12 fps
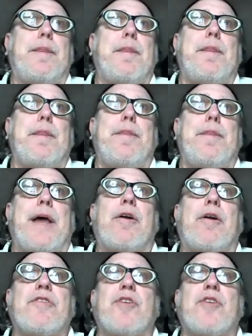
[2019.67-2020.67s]
That
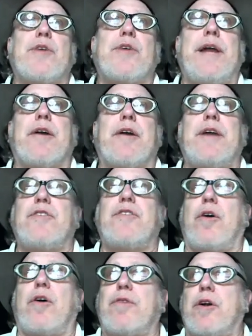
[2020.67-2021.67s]
also carries
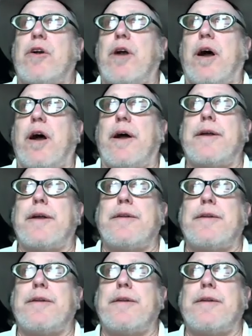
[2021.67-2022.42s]
over,